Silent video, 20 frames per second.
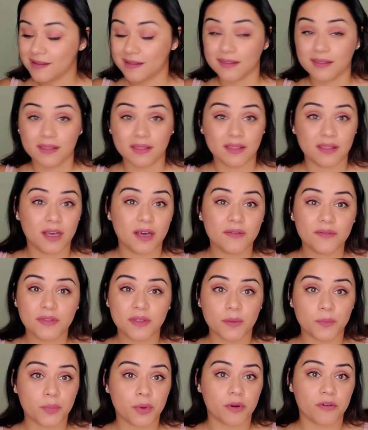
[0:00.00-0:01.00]
Love
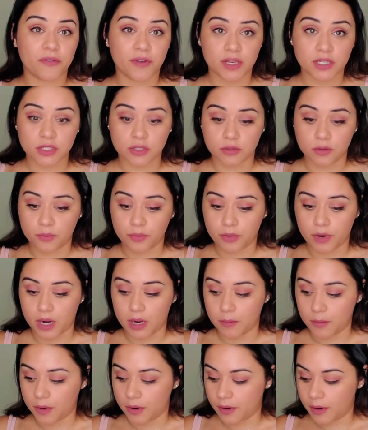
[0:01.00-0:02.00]
the professional
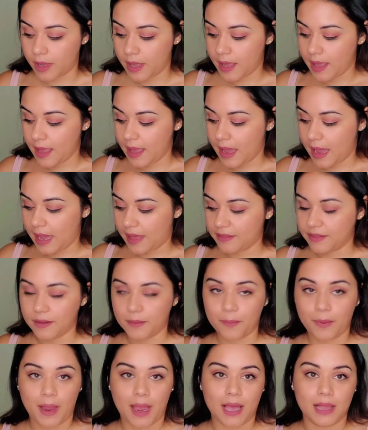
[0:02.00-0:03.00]
primer and the
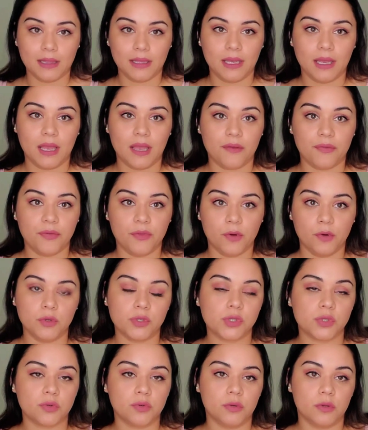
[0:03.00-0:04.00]
palette, and
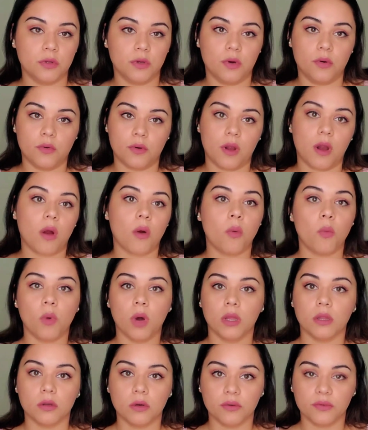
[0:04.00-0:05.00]
those two alone are
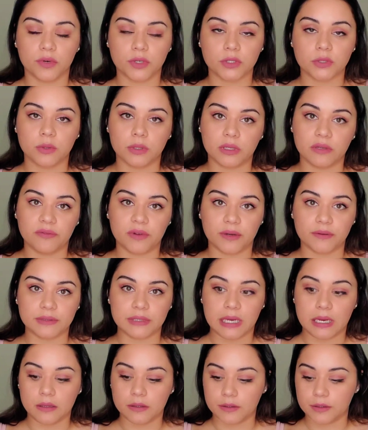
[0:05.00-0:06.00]
well over
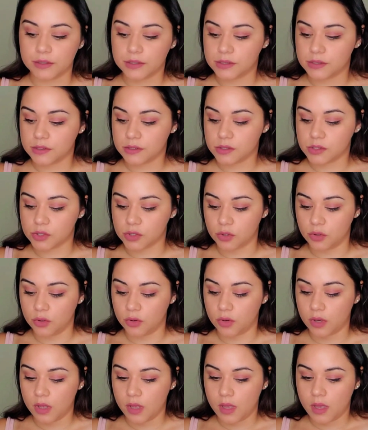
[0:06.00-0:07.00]
$25.
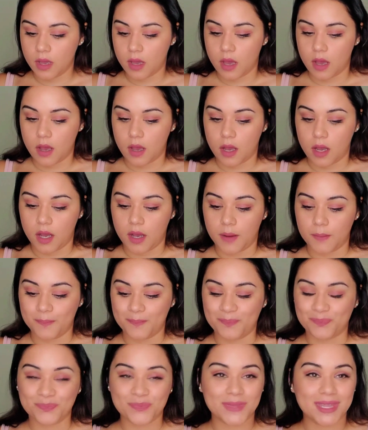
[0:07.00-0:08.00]
So
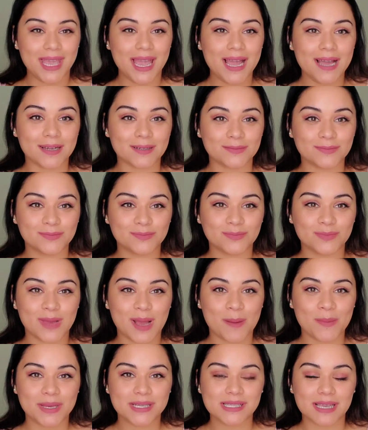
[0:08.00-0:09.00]
yeah,
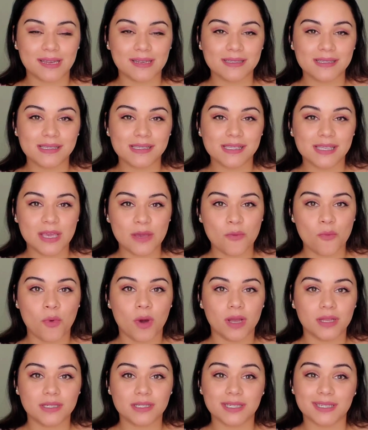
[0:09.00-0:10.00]
I'm excited to see
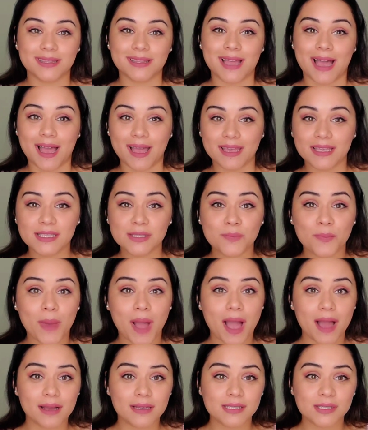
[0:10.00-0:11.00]
what July's
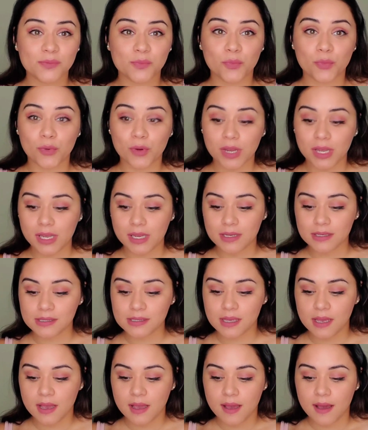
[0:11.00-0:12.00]
box brings.
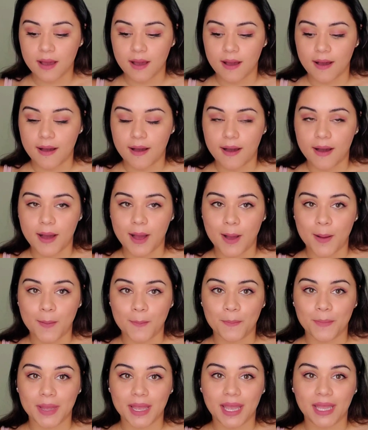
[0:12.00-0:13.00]

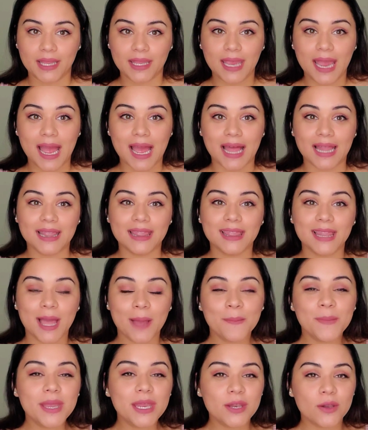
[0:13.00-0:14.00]
And yeah,
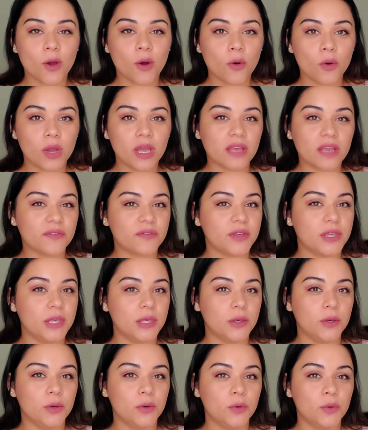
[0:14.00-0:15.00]
let me know if
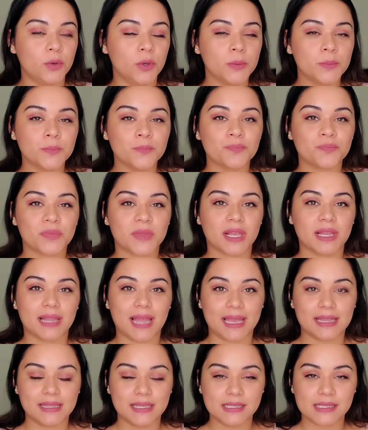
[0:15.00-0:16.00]
you
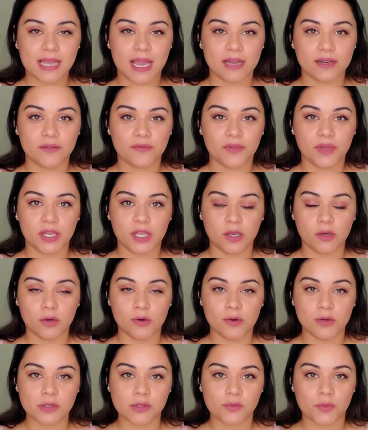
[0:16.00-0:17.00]
like these kind of
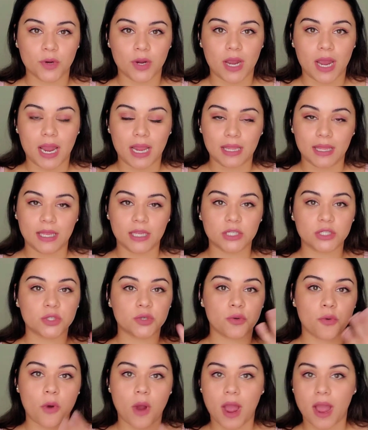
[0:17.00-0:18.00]
videos where I like
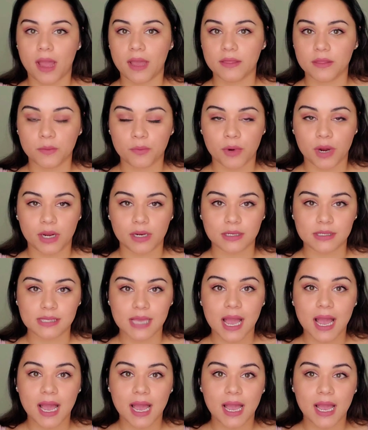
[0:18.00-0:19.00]
try the products
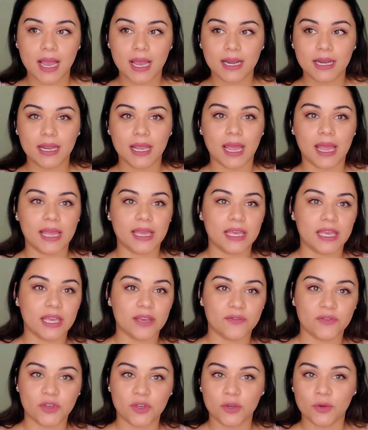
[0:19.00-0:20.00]
on and
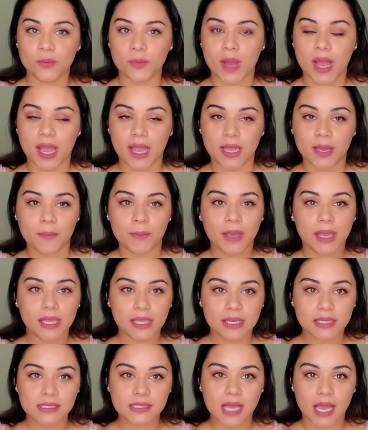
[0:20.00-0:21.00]
give you my
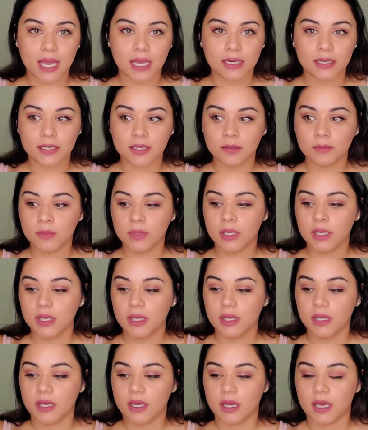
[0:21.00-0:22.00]
opinions on them.
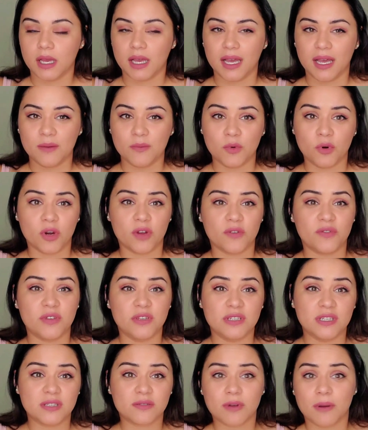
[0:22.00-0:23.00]
Or if you
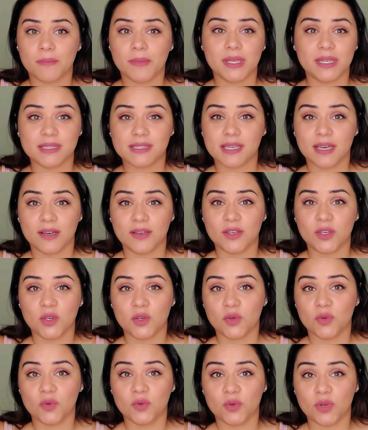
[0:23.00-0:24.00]
just want me to tell
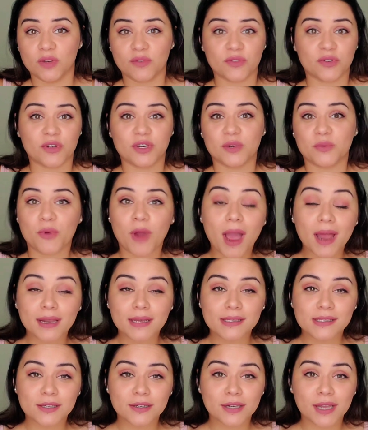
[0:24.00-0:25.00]
you if they're good
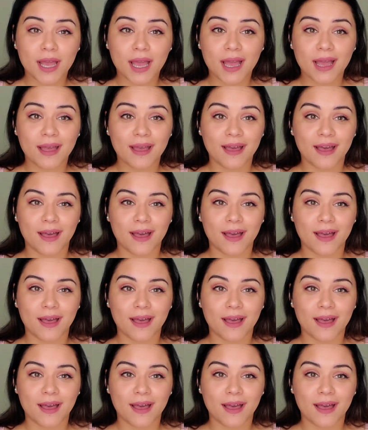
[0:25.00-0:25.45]
products or not.